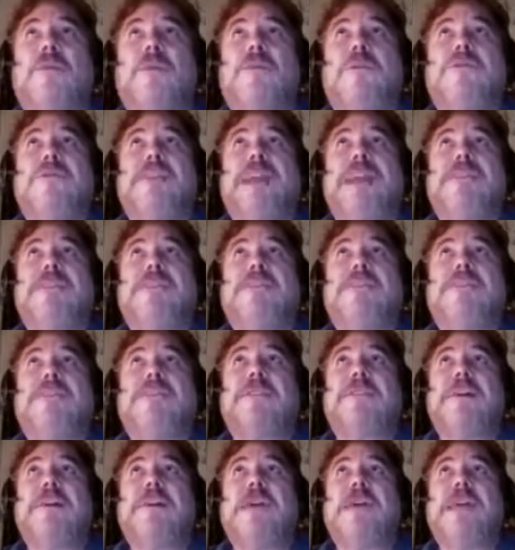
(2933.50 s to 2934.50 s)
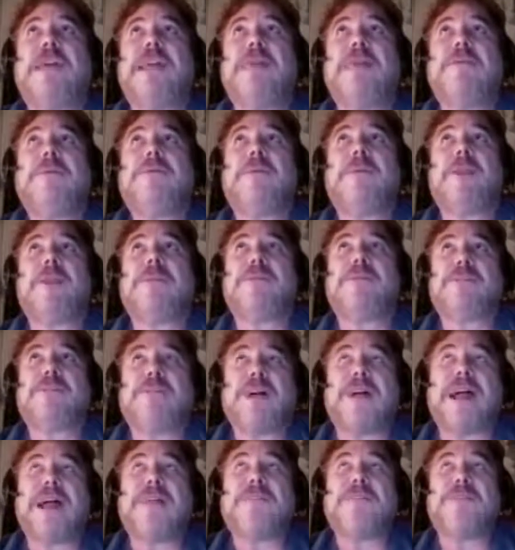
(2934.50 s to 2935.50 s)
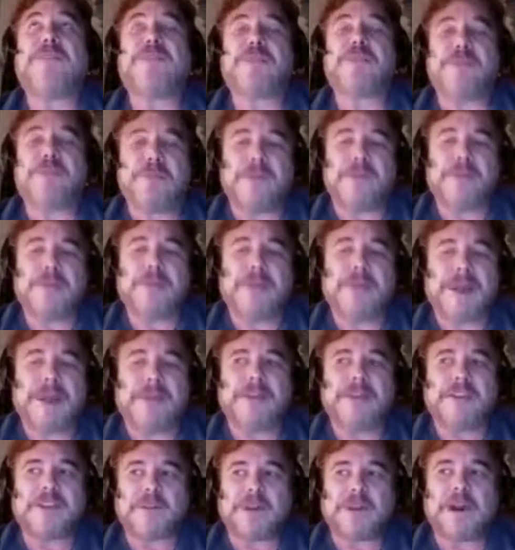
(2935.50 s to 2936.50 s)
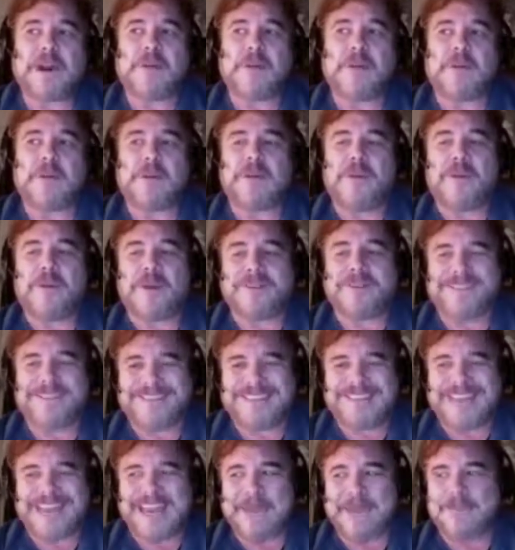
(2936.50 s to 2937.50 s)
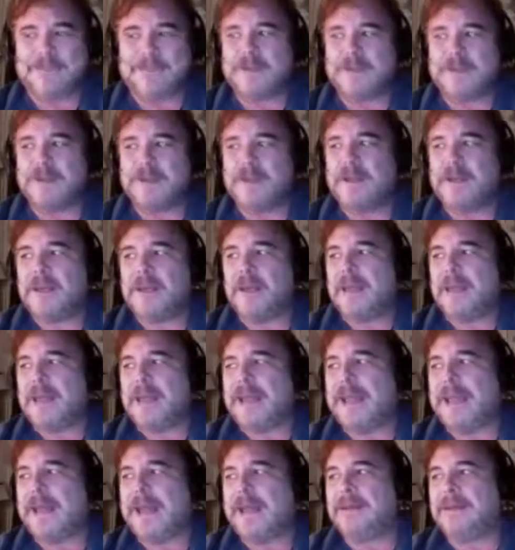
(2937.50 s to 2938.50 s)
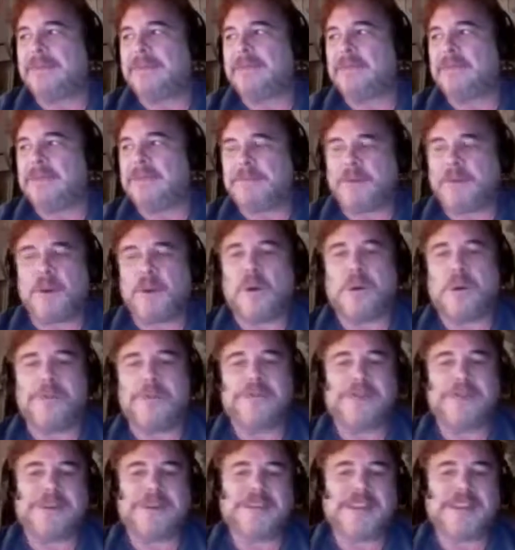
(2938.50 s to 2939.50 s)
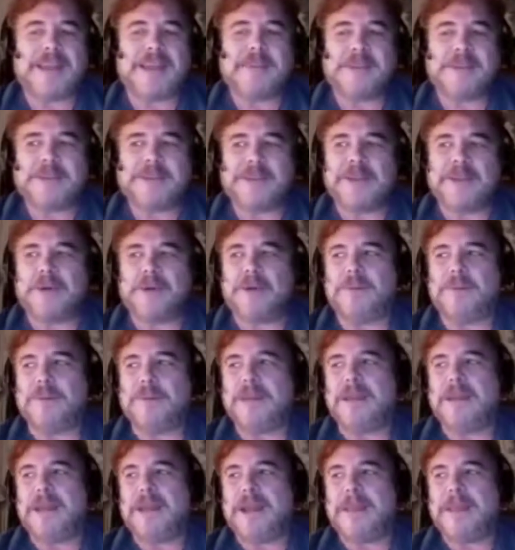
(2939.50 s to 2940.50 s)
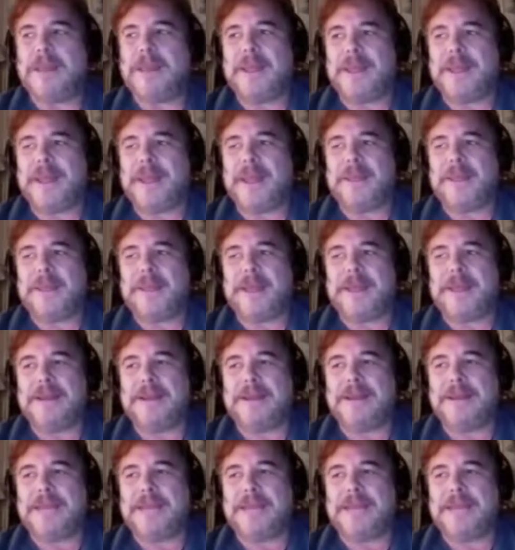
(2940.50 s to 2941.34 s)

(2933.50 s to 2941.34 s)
Wolf Davis. He was one of the survivors from the Bell experiment where the Bell escaped and ripped the hole in the space-time continuum. And then